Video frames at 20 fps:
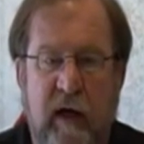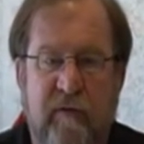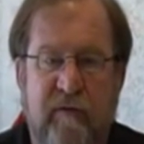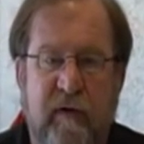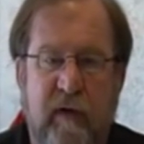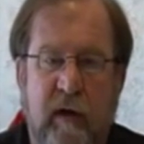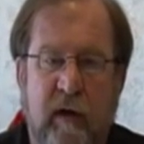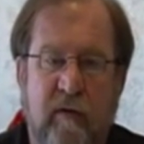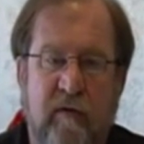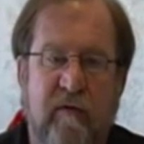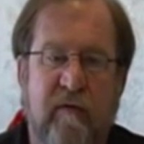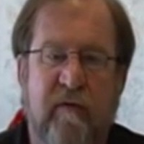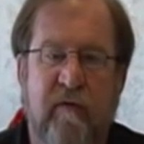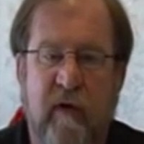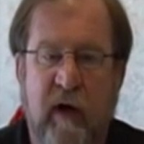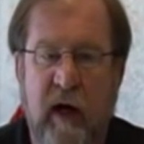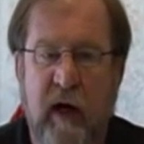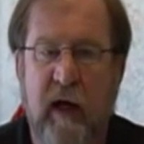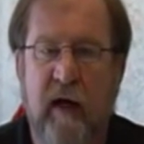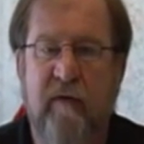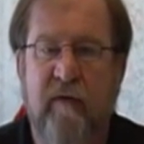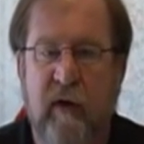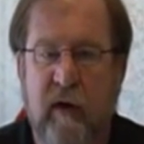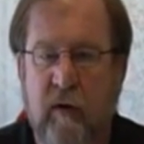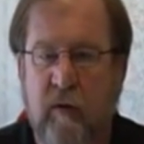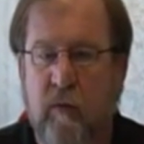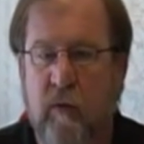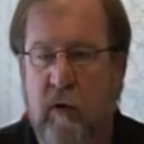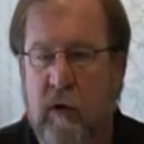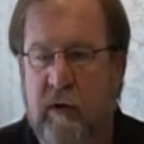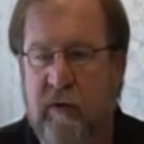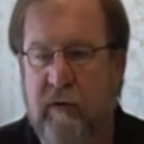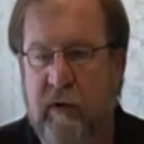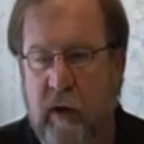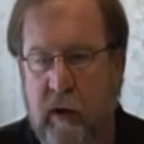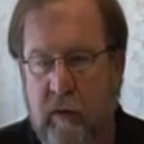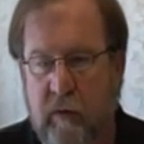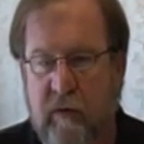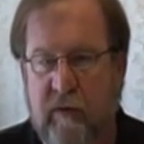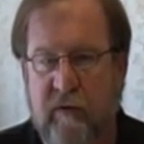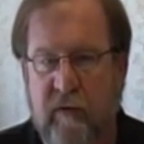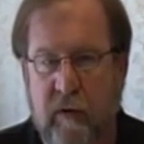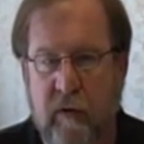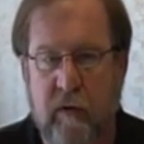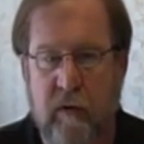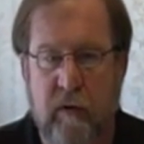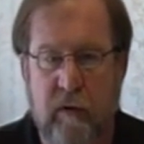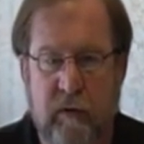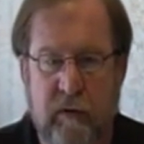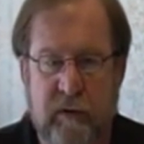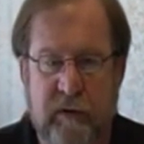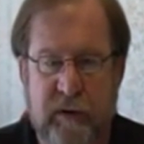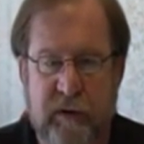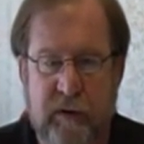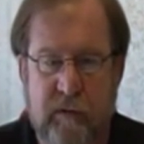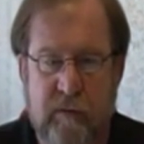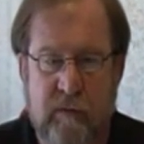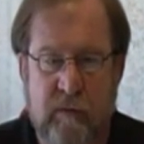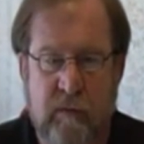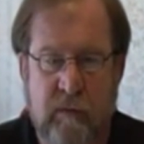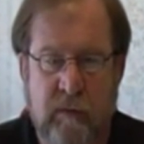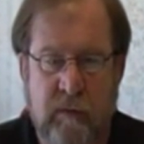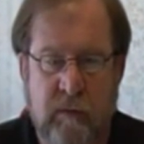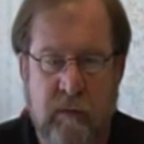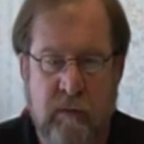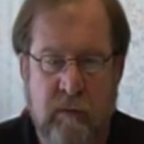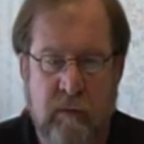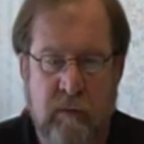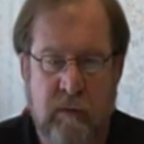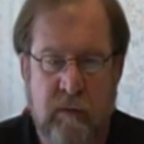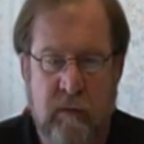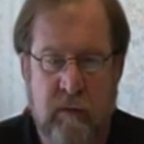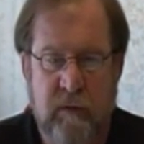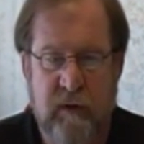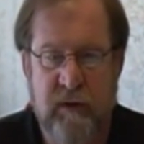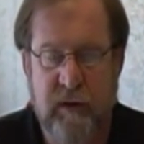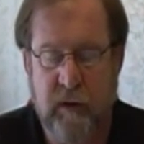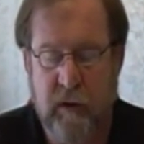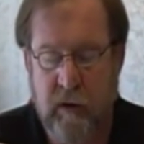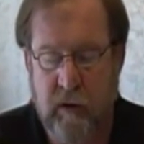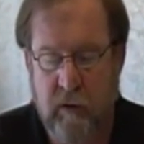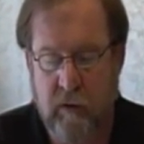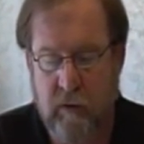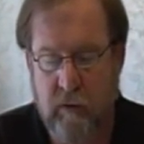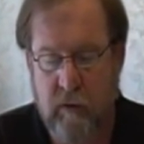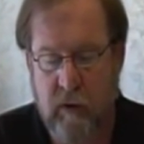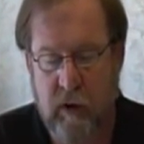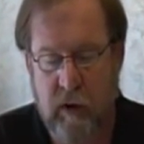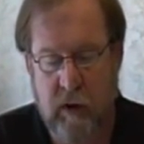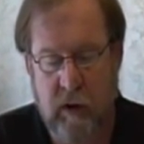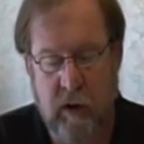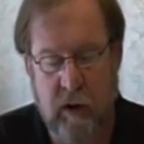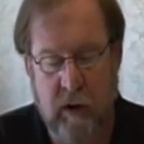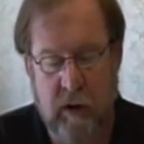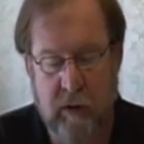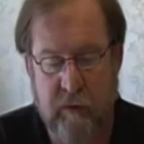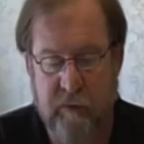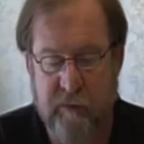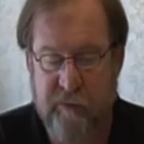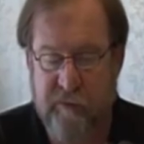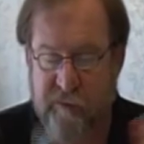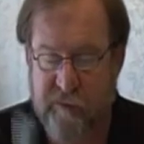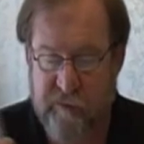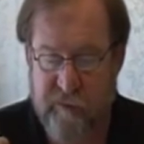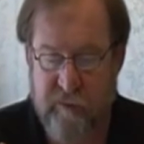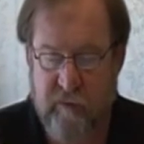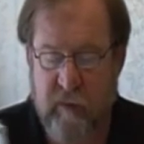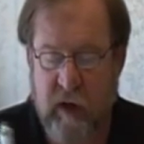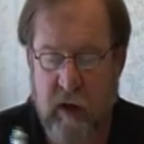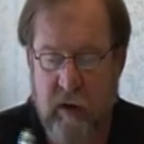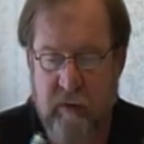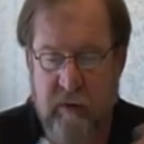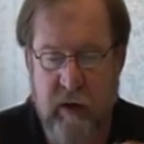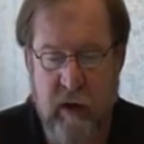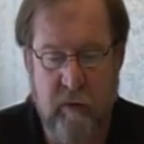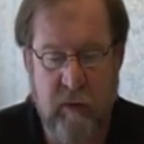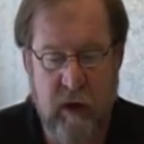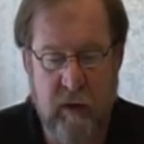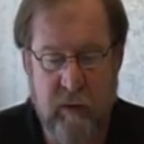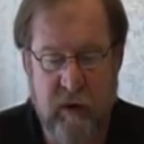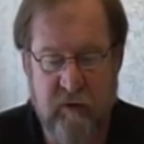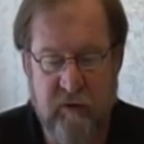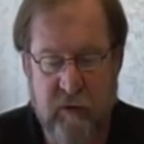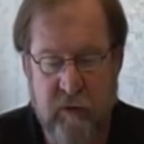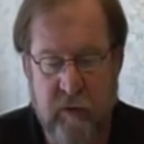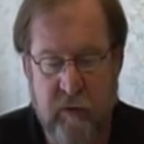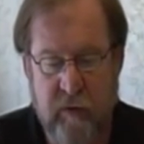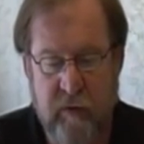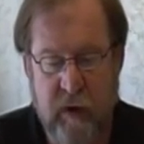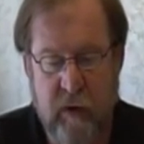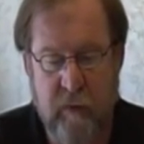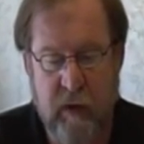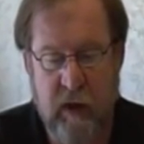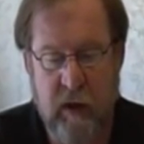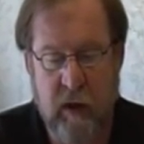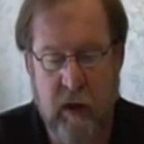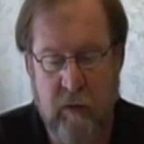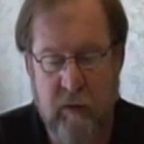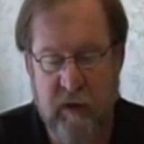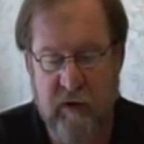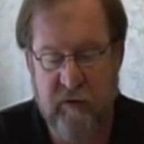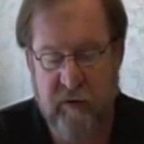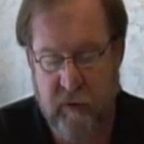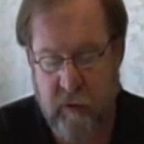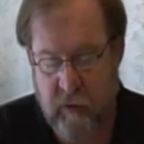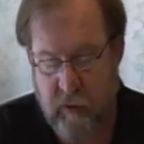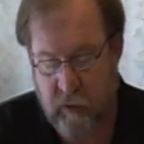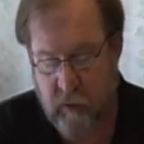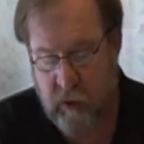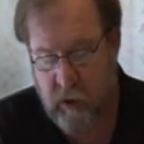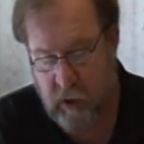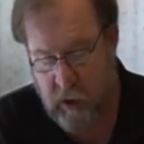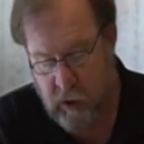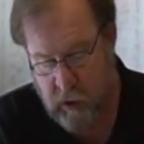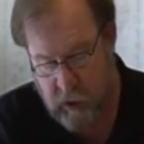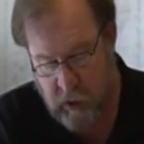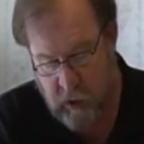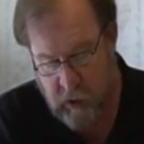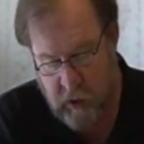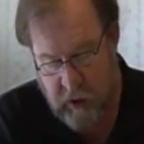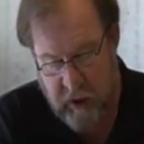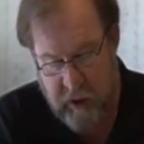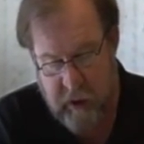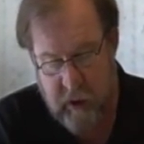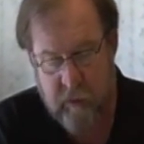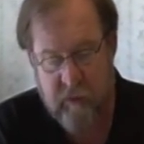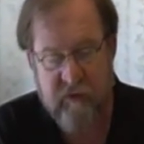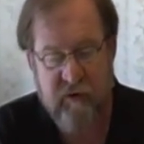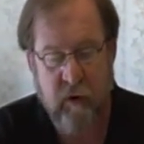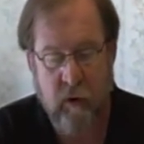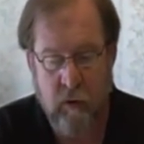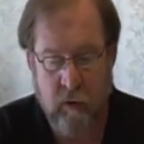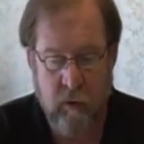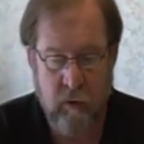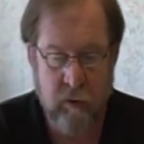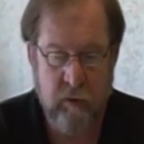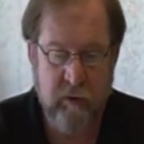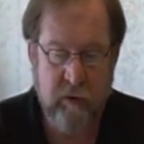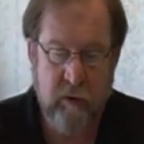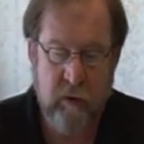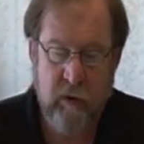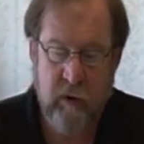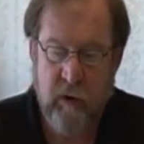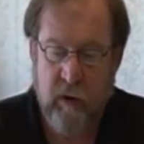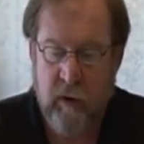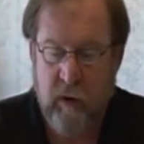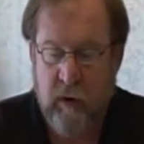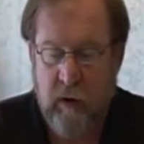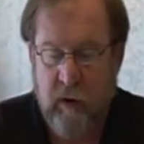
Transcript: 510 5 1/10 turns. So that may be true, that may not be true. I am told